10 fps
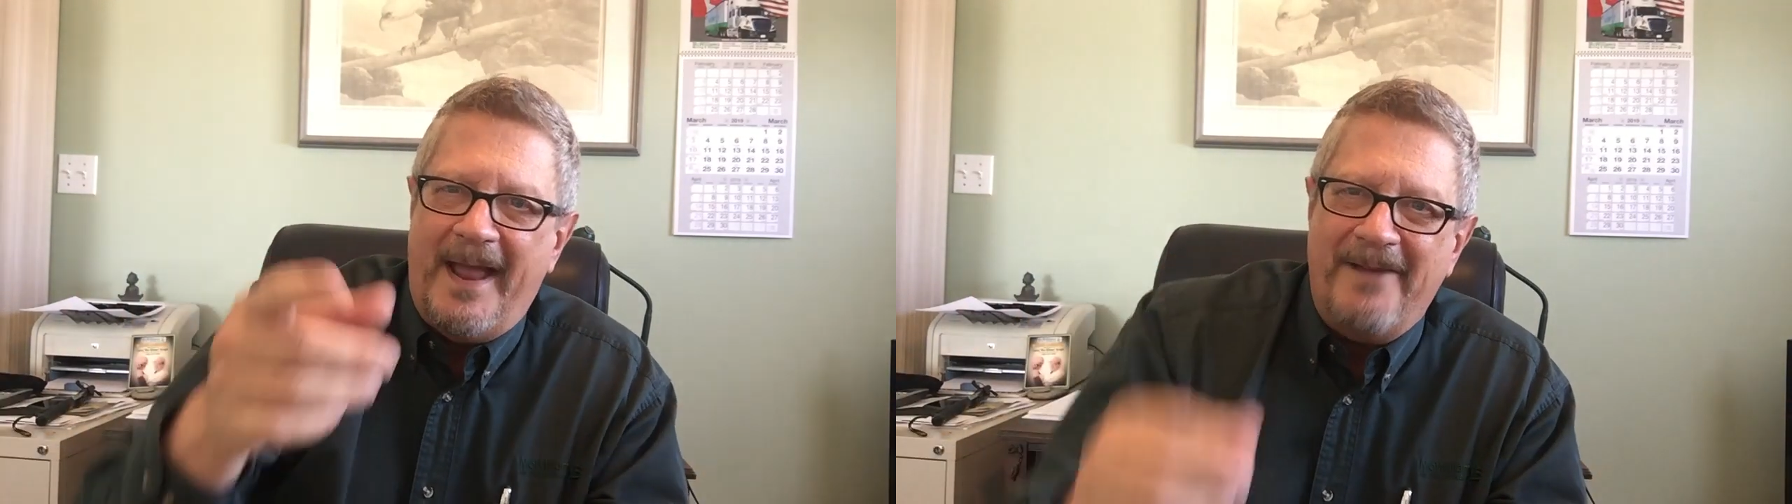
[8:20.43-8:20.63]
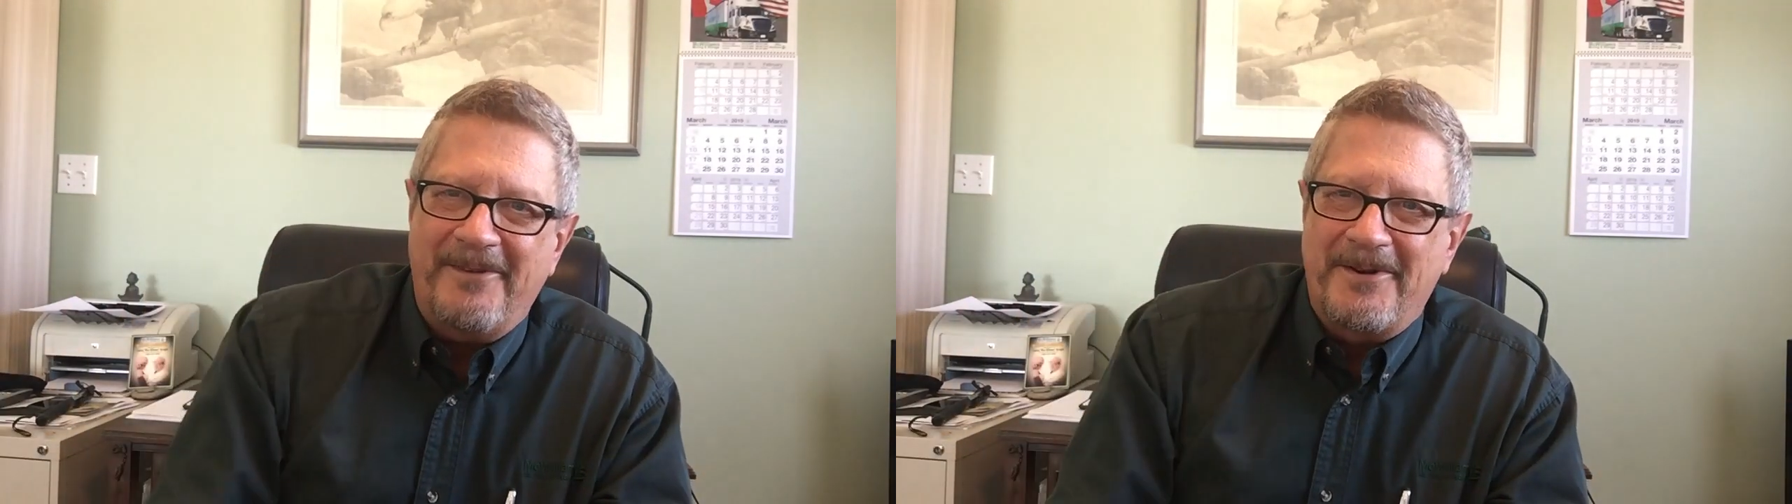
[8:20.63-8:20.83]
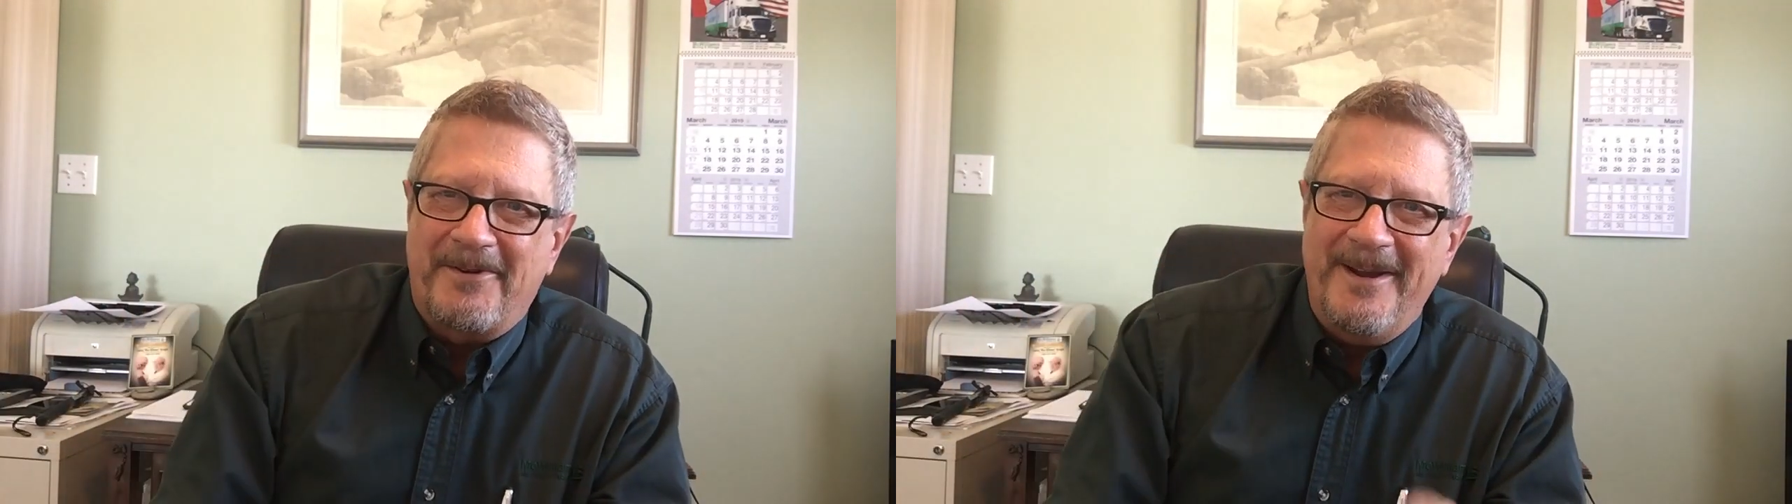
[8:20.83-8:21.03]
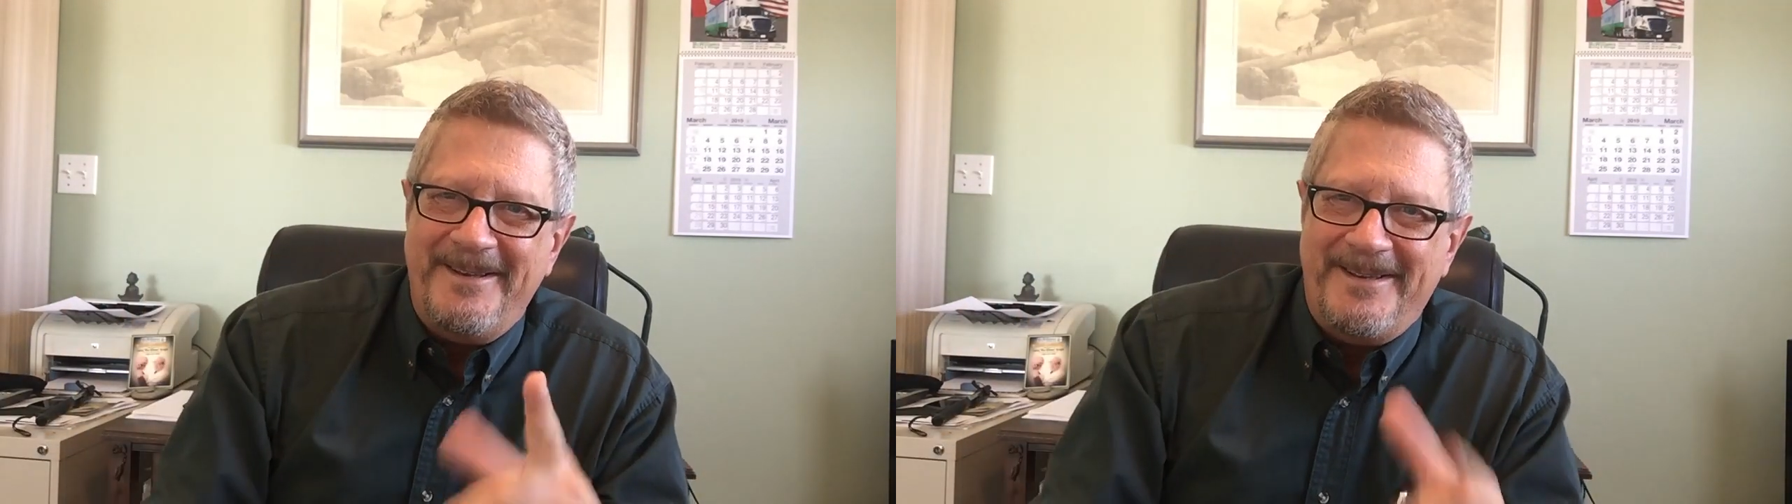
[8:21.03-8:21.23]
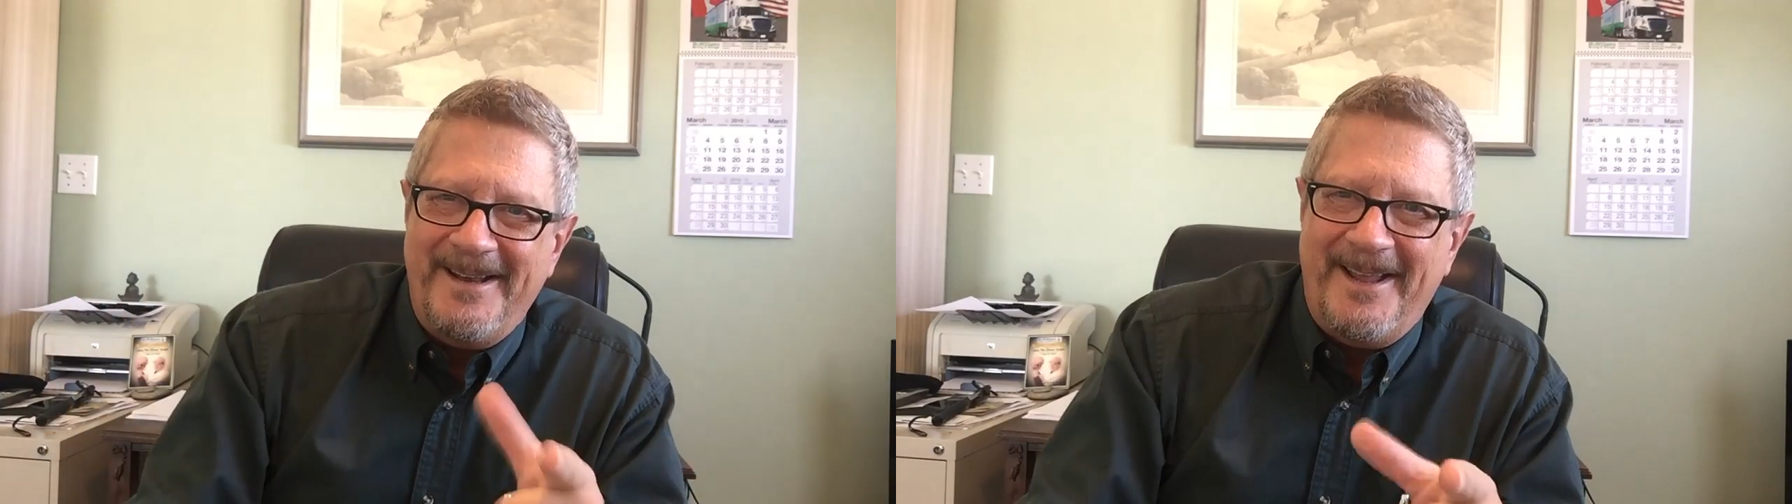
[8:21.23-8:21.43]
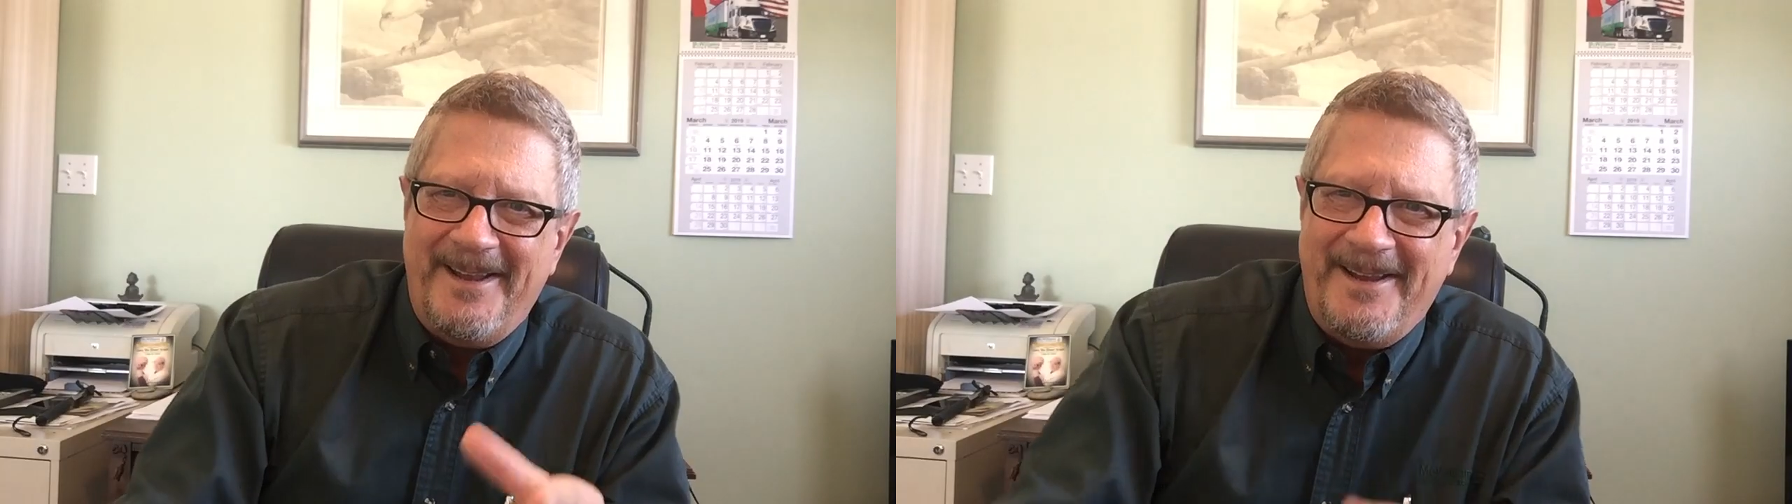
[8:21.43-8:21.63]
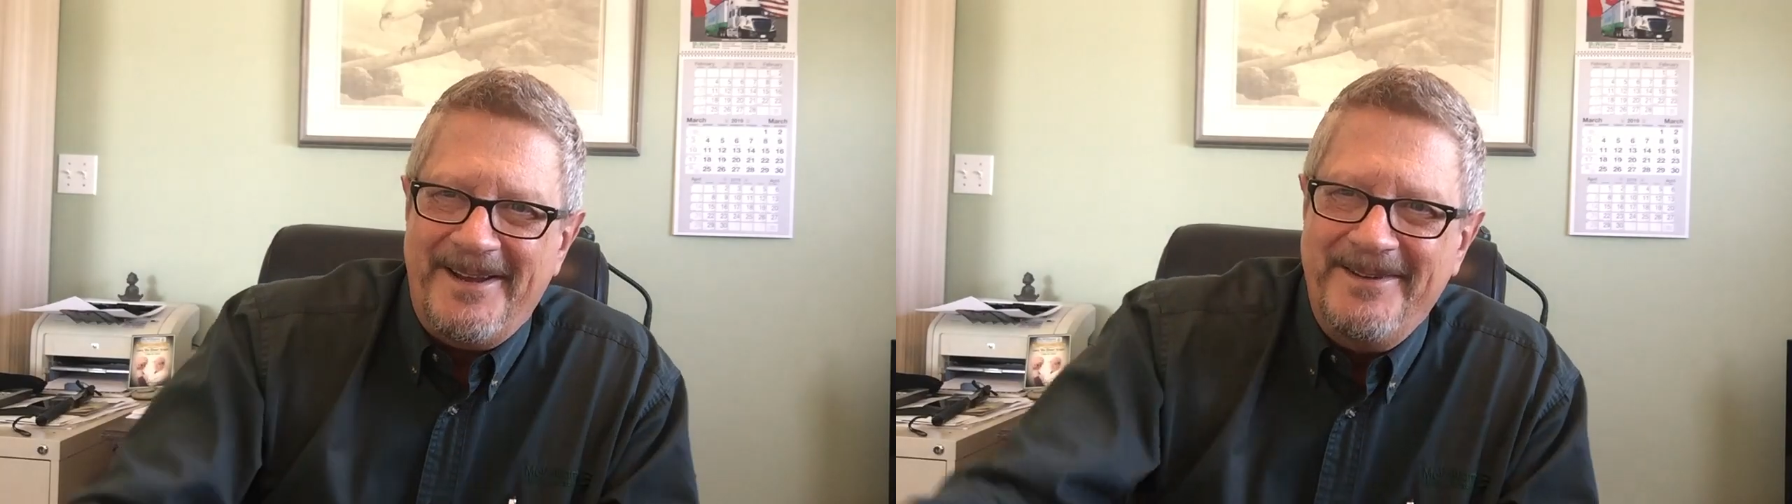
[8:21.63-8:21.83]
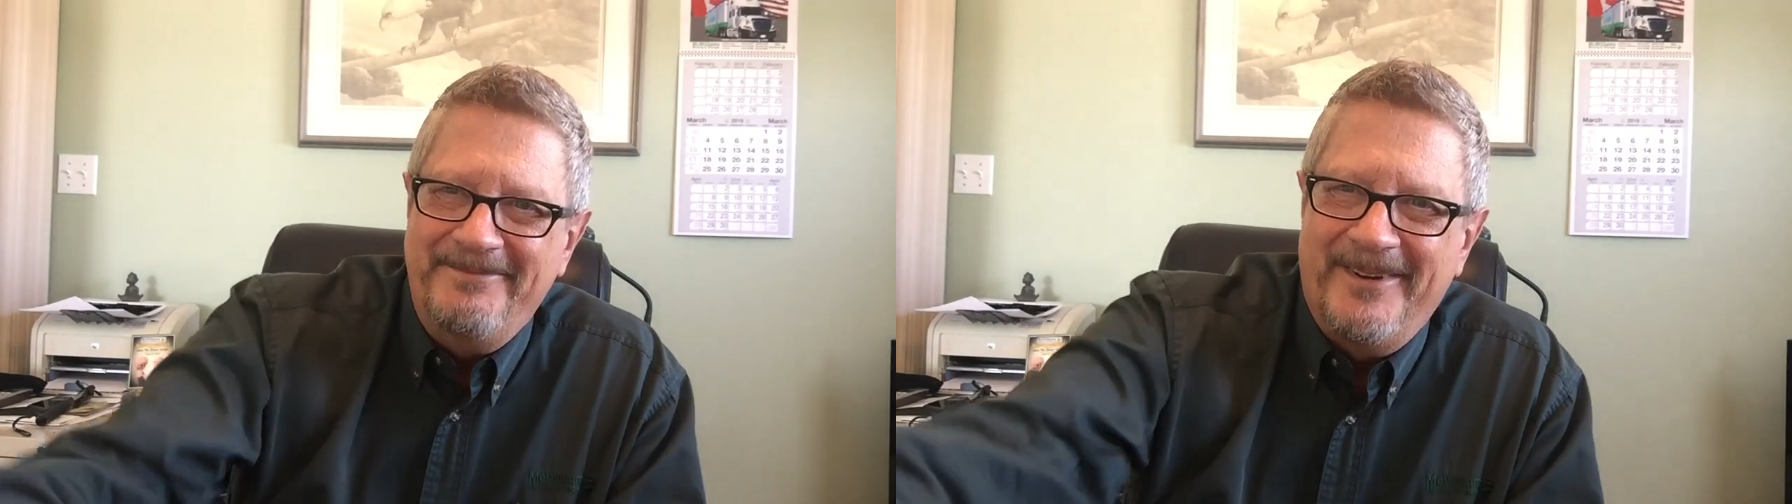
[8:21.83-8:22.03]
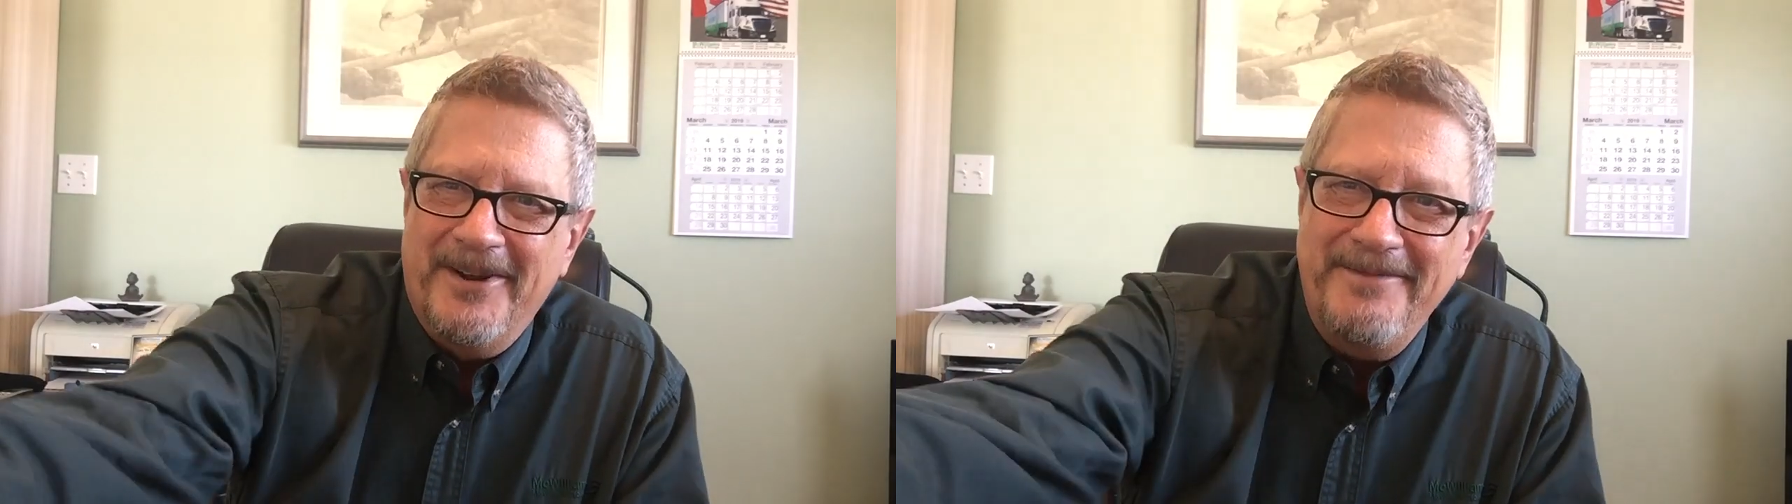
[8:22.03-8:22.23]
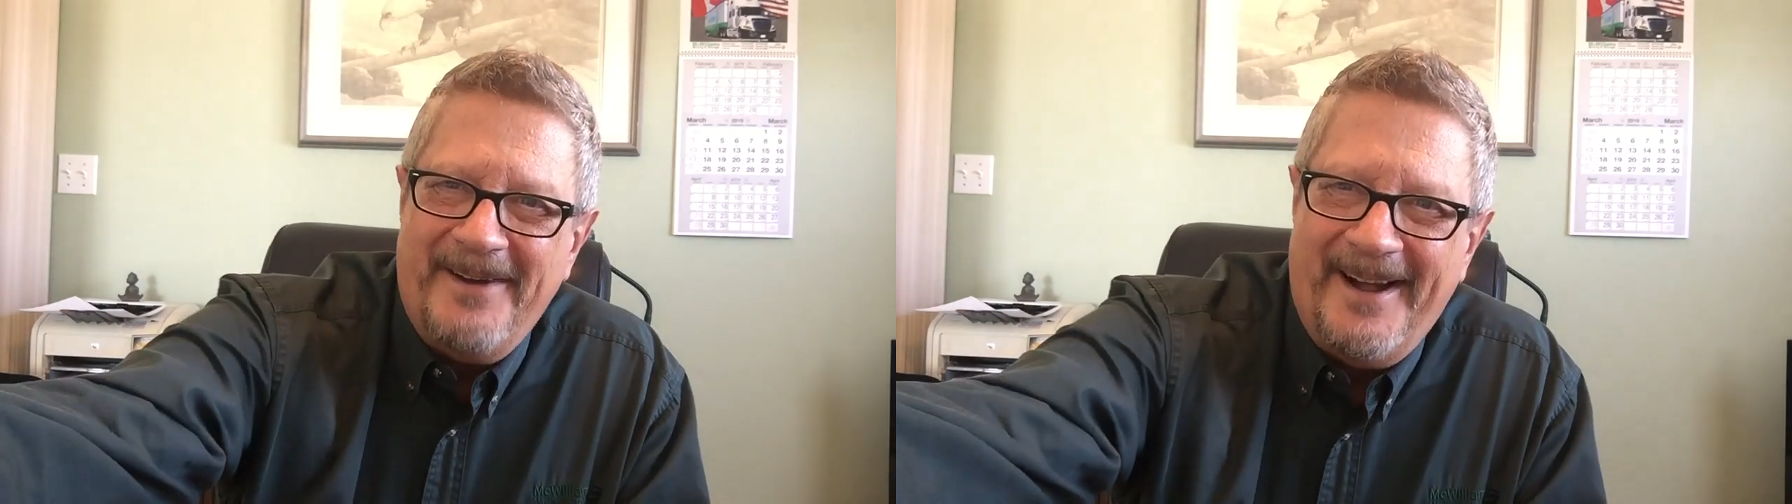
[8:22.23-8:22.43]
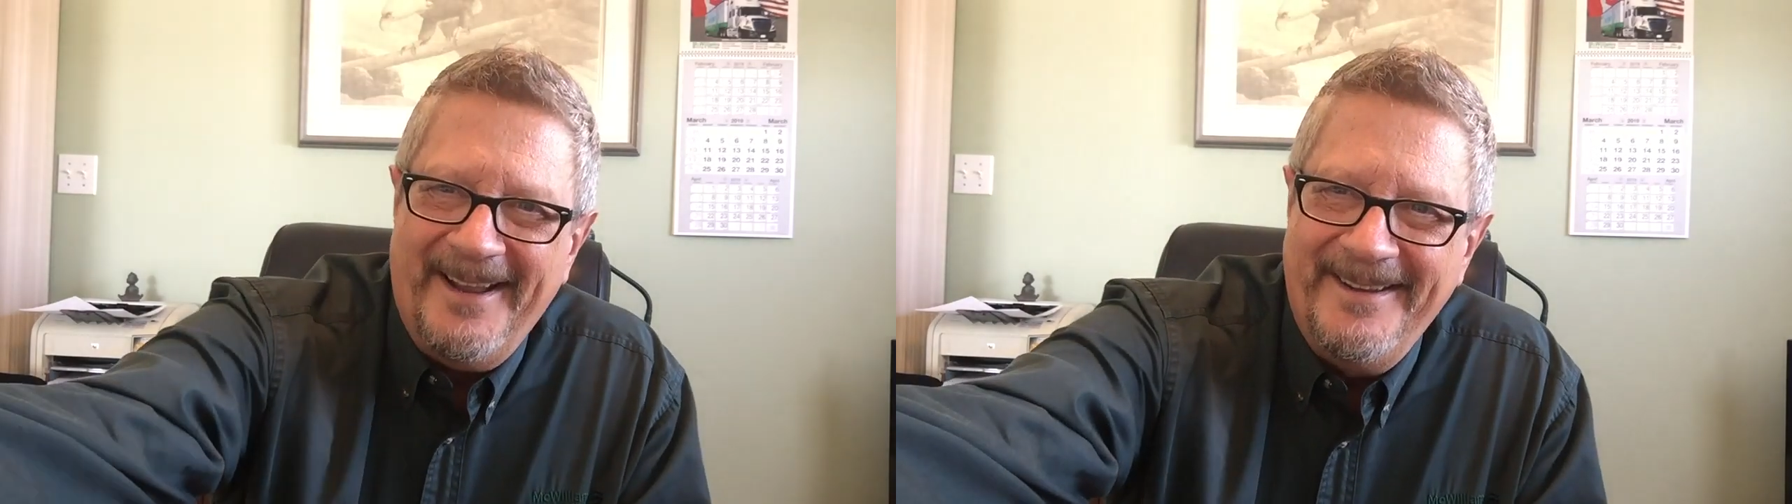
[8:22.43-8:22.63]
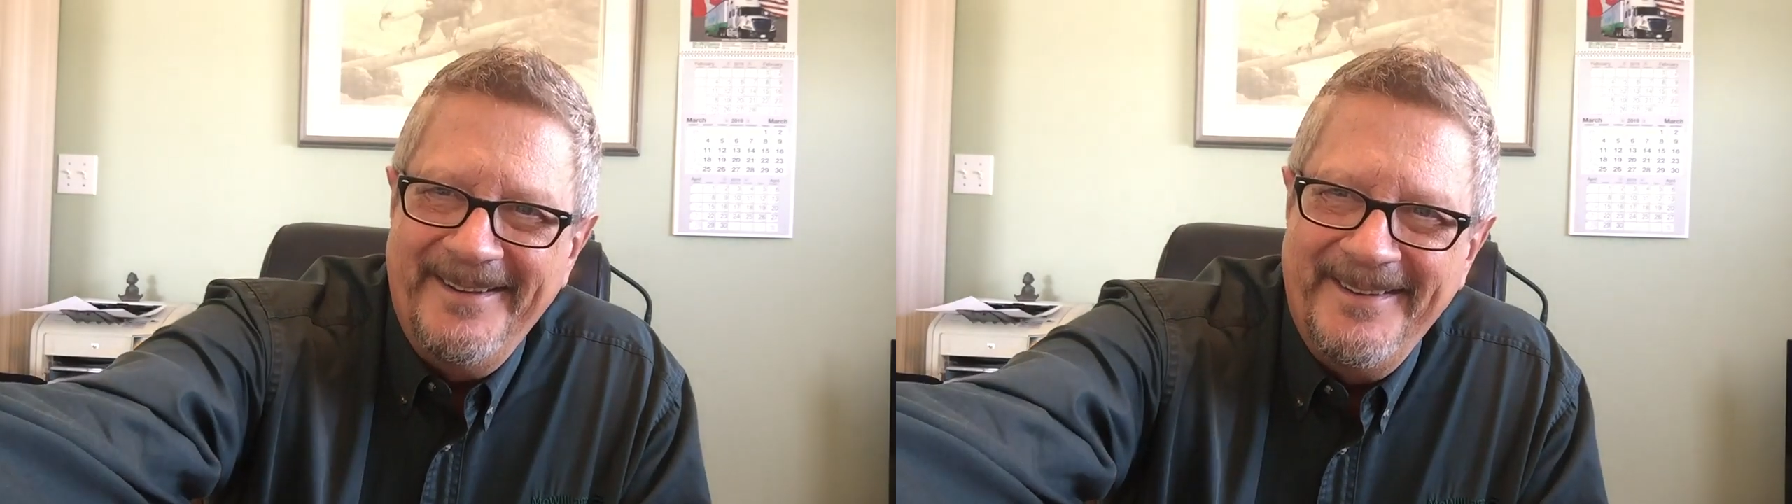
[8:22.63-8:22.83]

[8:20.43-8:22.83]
have a great day. Goodbye.